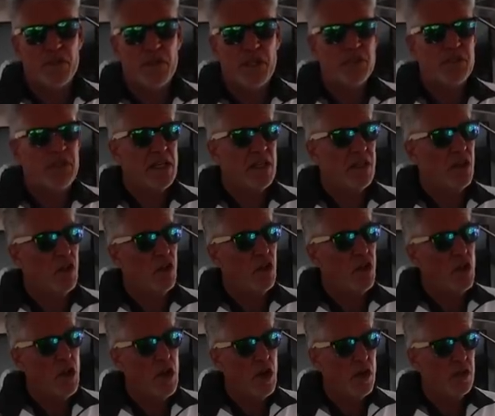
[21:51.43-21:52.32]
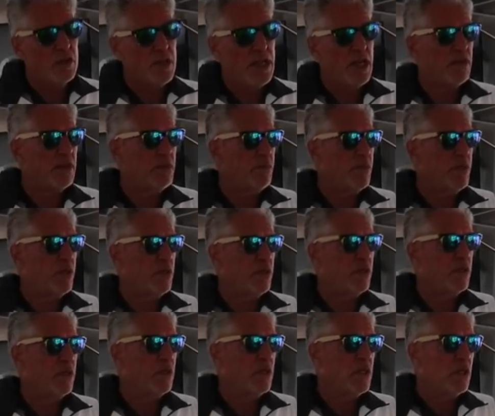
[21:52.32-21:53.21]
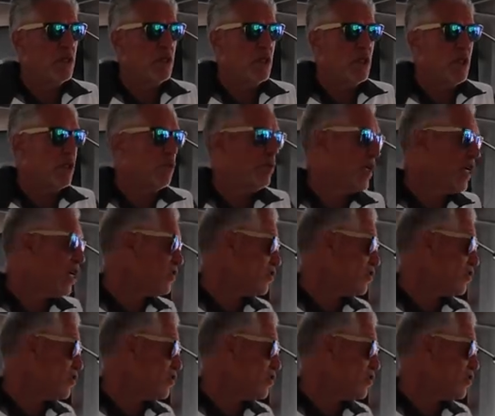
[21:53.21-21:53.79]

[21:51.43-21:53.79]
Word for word: They take a long time to build. Yeah. And we